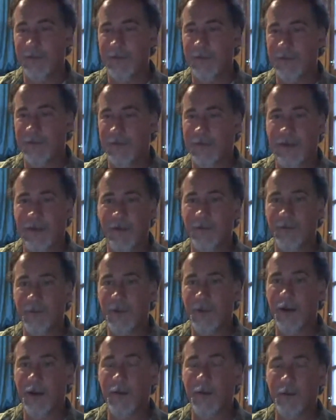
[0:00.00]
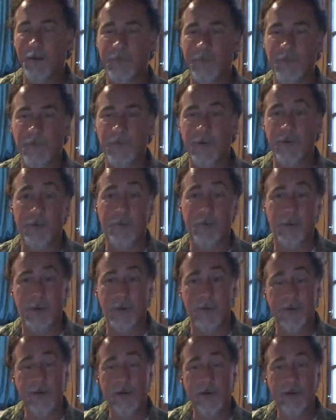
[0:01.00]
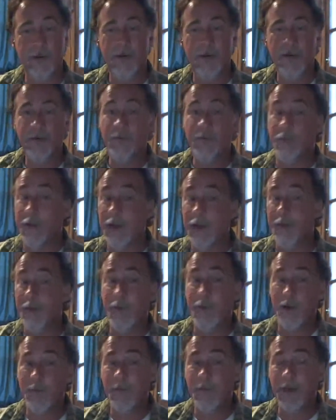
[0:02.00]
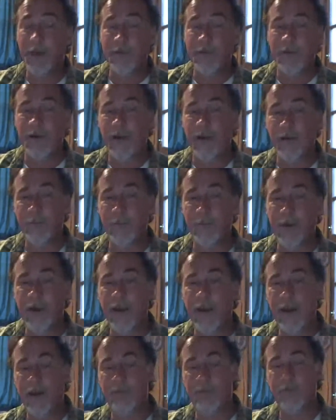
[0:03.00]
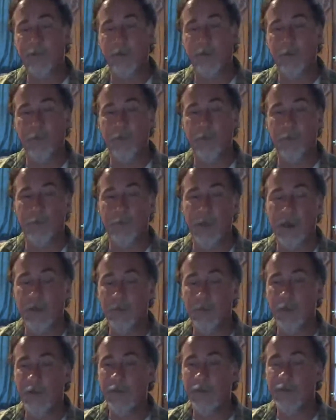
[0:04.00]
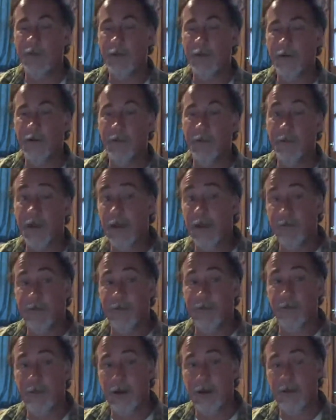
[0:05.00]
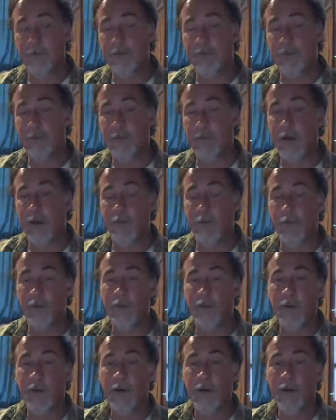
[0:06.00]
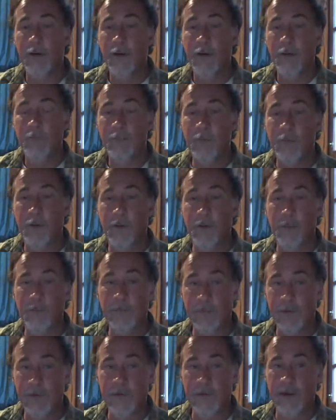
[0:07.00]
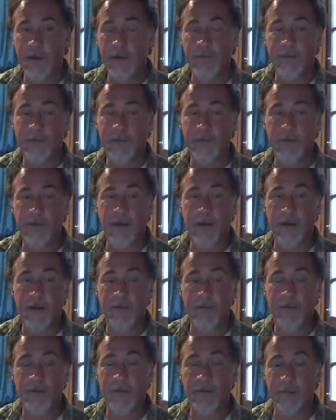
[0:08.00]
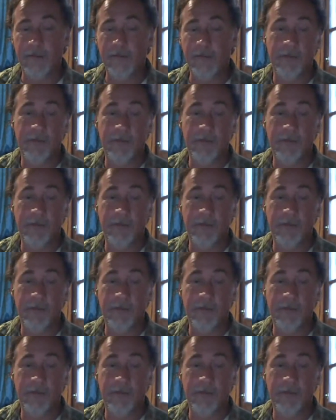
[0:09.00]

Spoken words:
kill the battery after 2 years, but you can bring them back to life. And I have used batteries. I still have some batteries from 1996